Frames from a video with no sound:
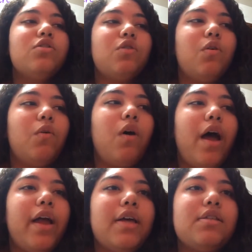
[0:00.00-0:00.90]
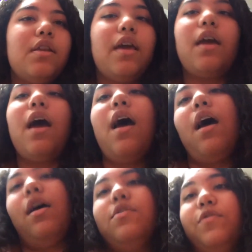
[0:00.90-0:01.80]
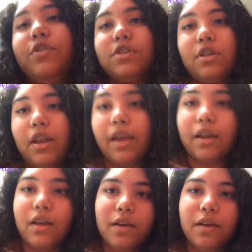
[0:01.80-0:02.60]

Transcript: So I guess like first like